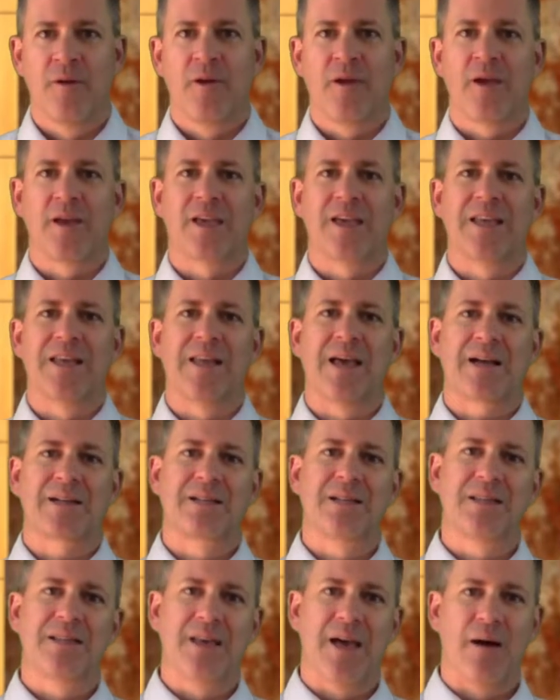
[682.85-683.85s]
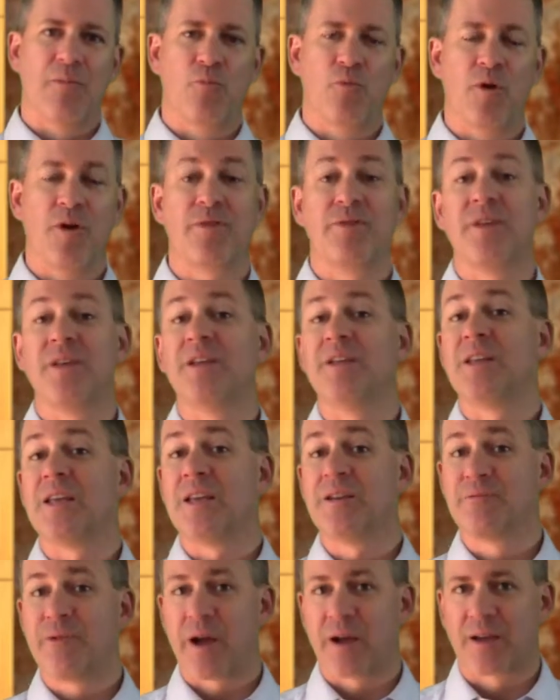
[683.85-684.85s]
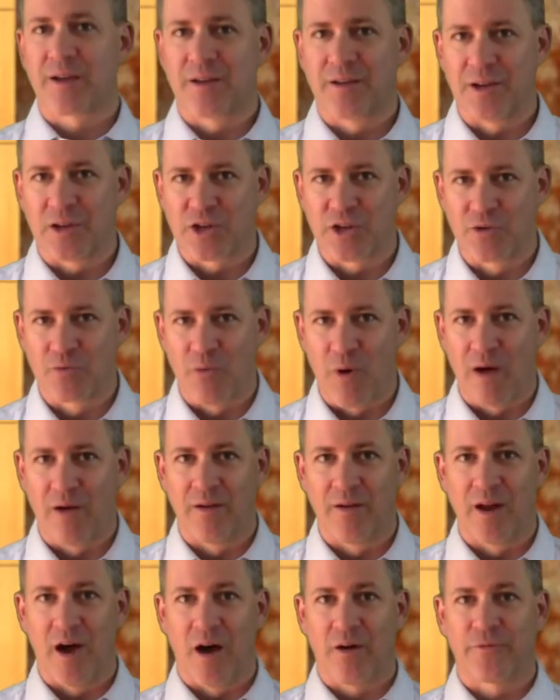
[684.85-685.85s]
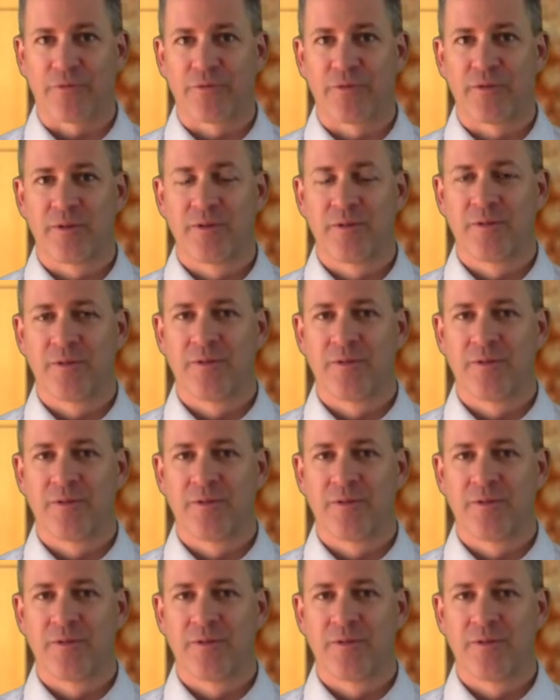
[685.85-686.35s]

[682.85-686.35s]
and connected them with the need recognition well enough